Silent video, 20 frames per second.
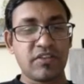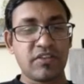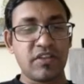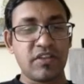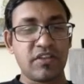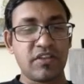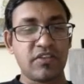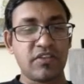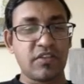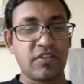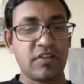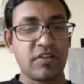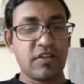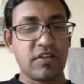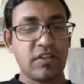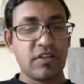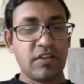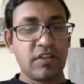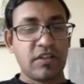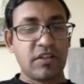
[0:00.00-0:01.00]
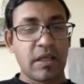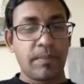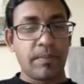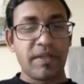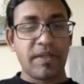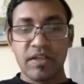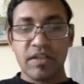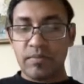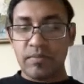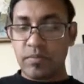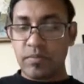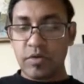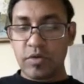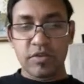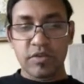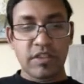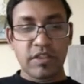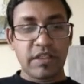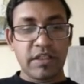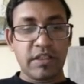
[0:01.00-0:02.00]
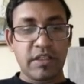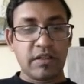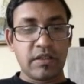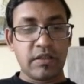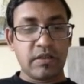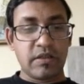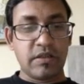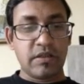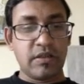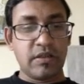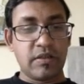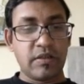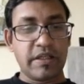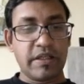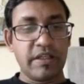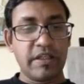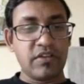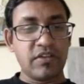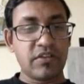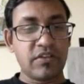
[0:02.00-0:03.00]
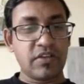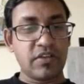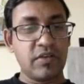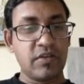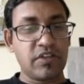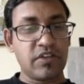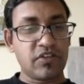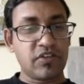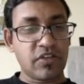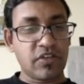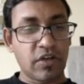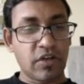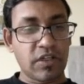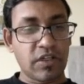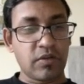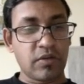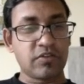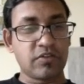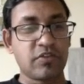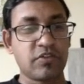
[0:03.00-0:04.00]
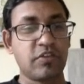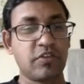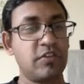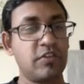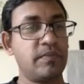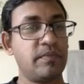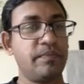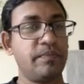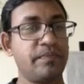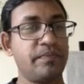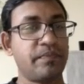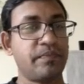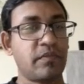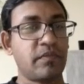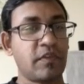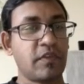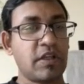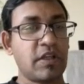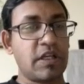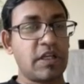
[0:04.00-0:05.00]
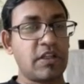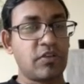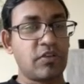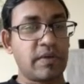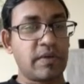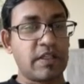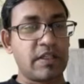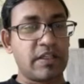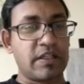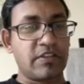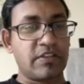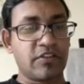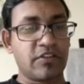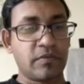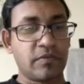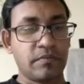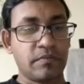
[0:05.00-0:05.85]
it is happening both against US dollar also, as well as